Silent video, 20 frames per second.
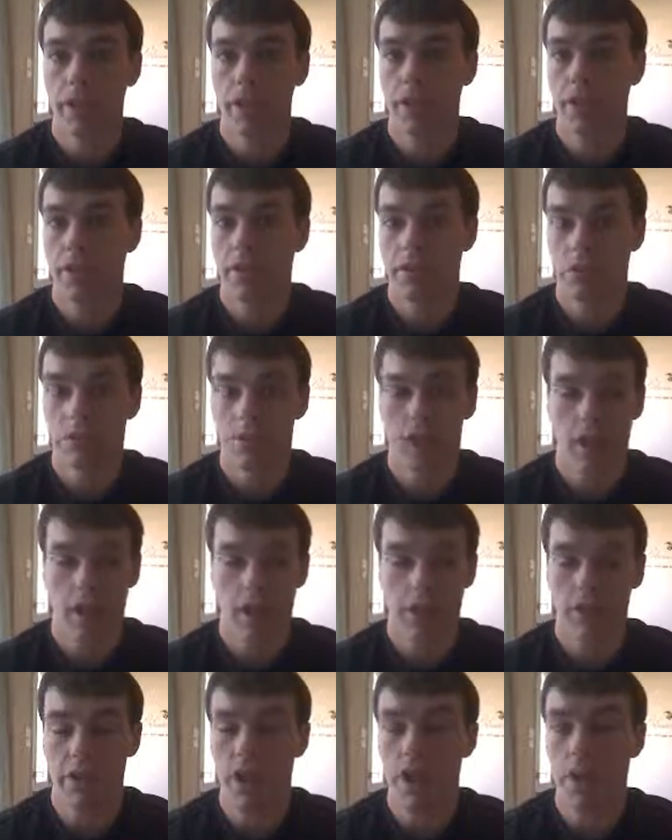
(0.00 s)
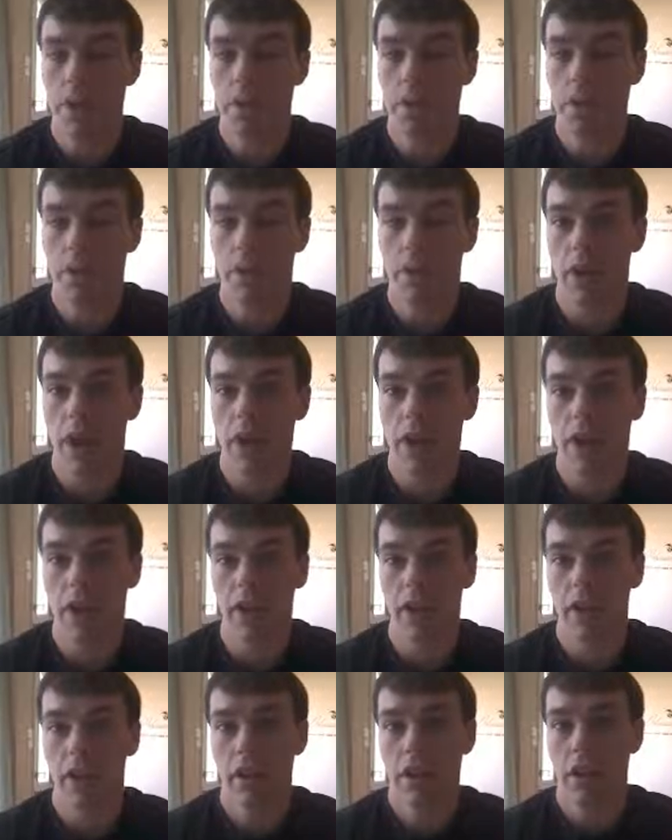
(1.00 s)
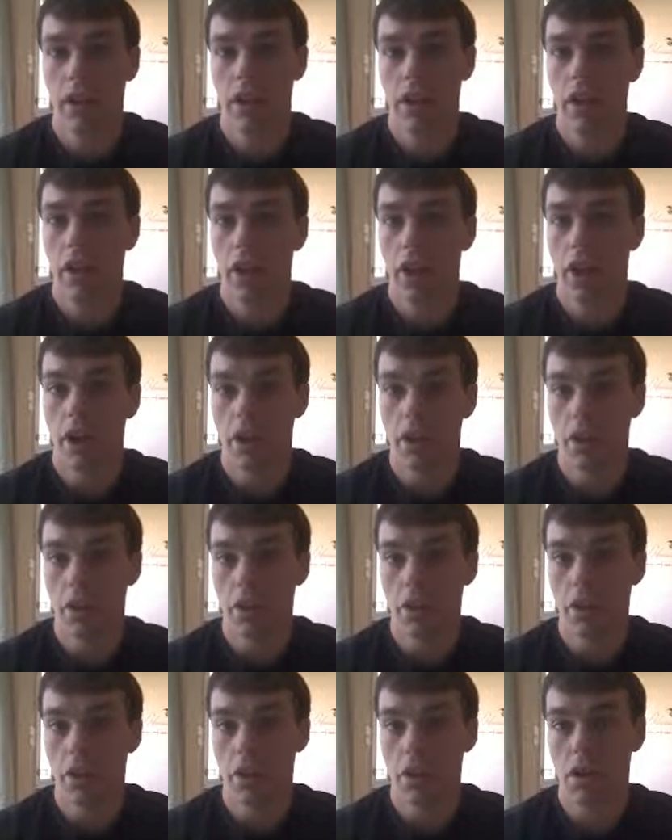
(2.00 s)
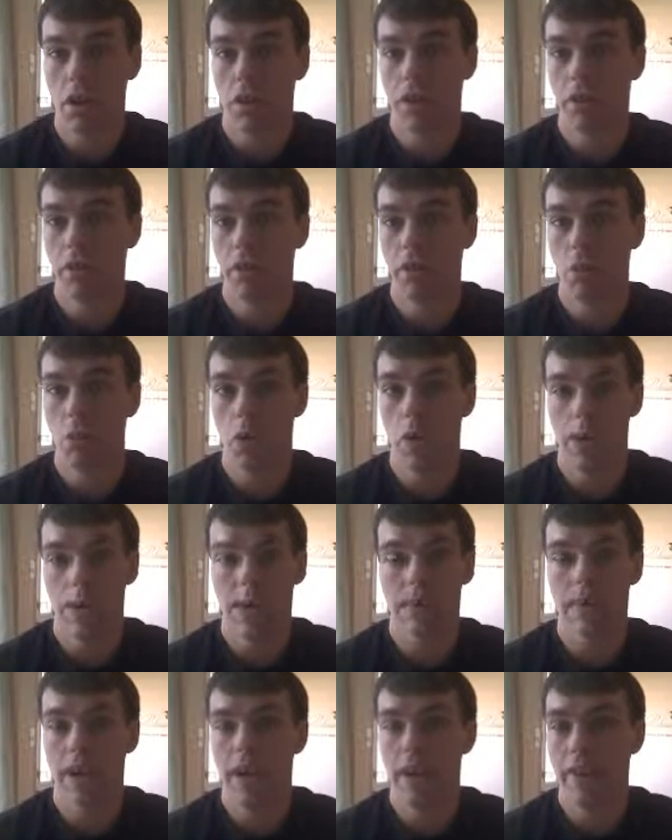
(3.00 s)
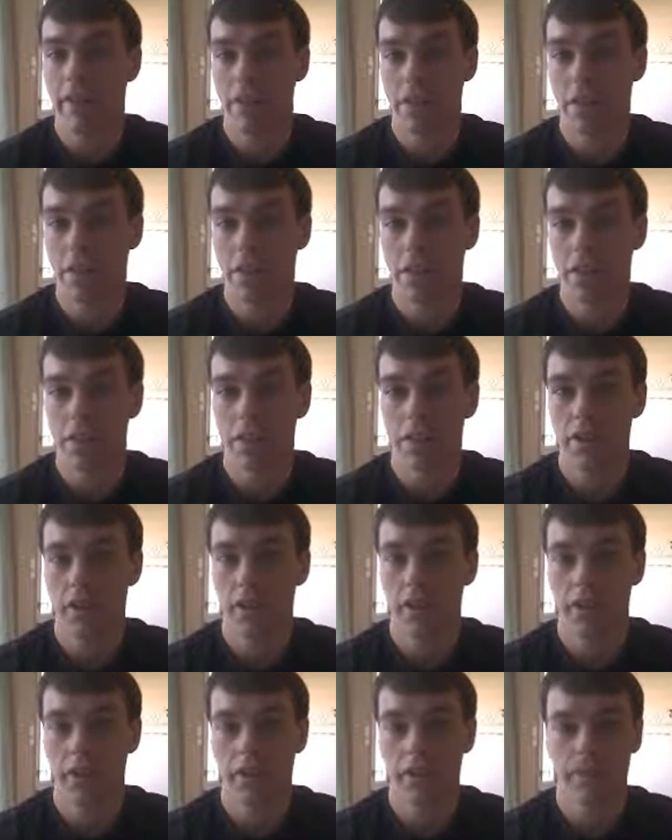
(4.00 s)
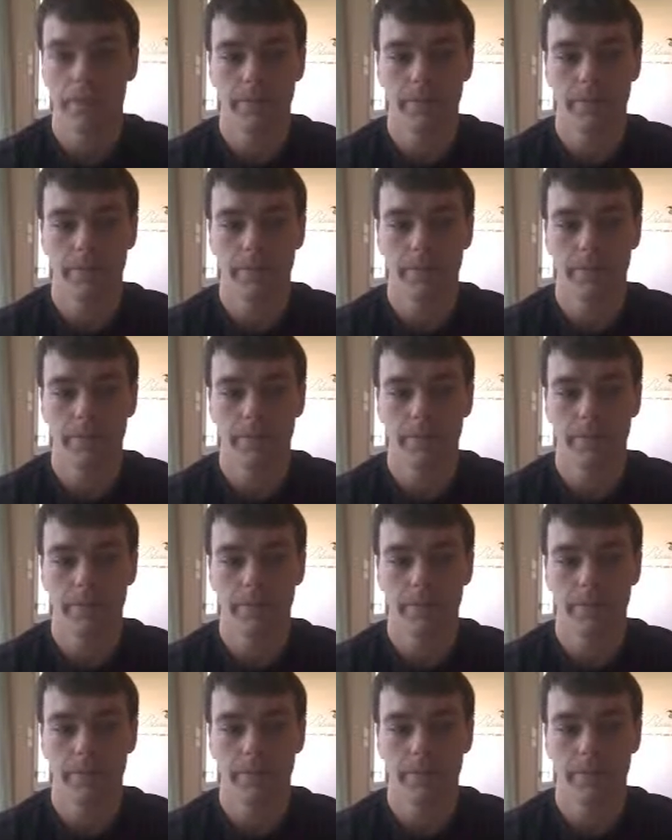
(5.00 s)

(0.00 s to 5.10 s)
This, you know, Darren's been writing on his blog for more than 5 years.